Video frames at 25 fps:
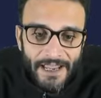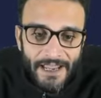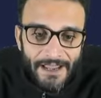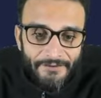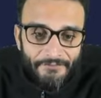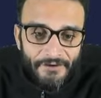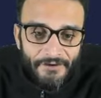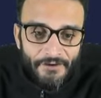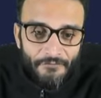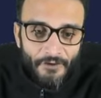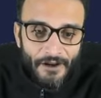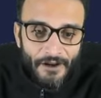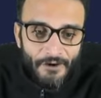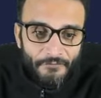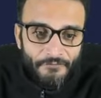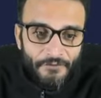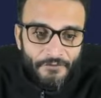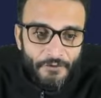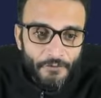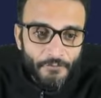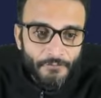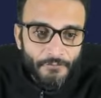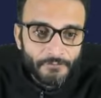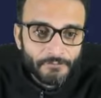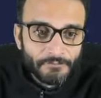Every one of
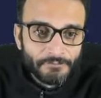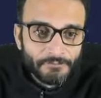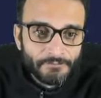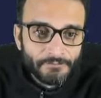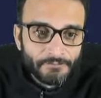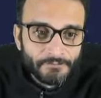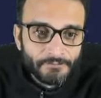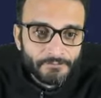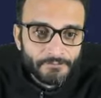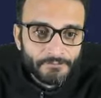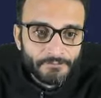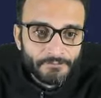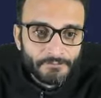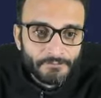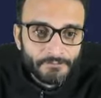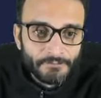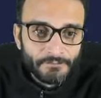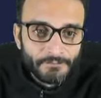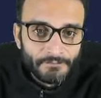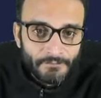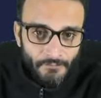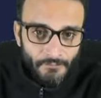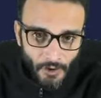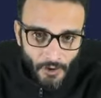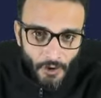you.
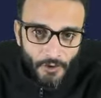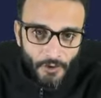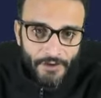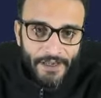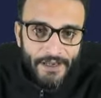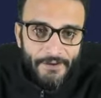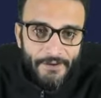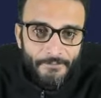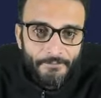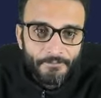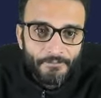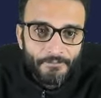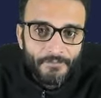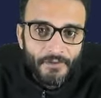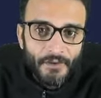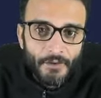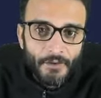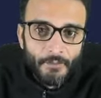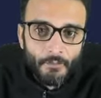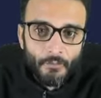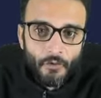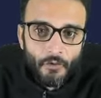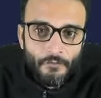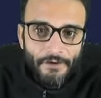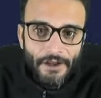Okay,
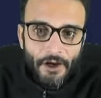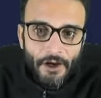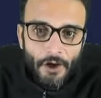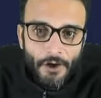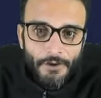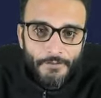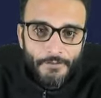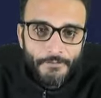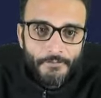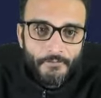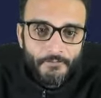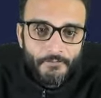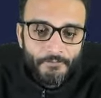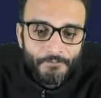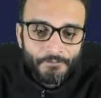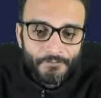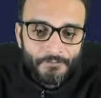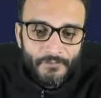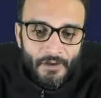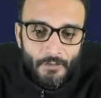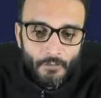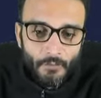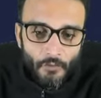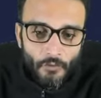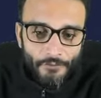moving on.
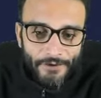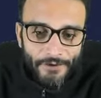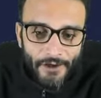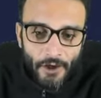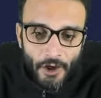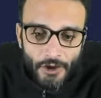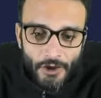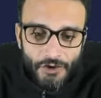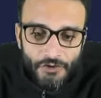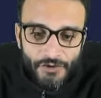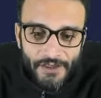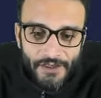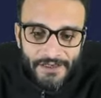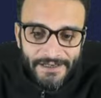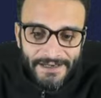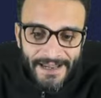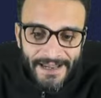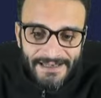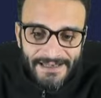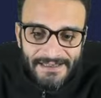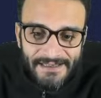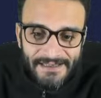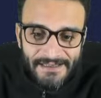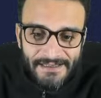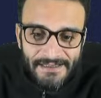Moving on to the
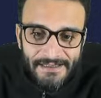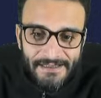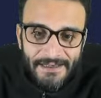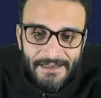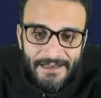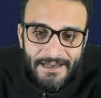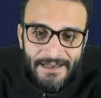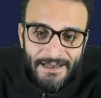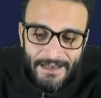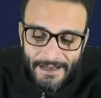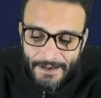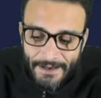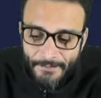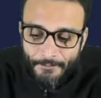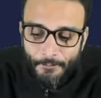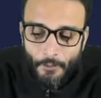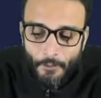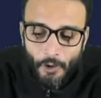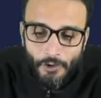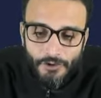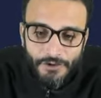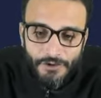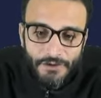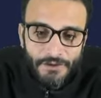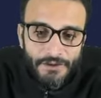next
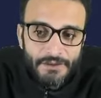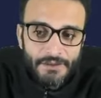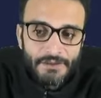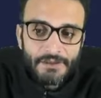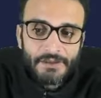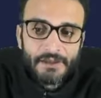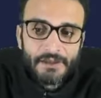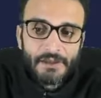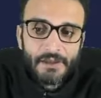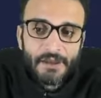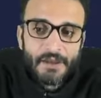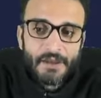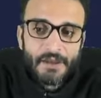important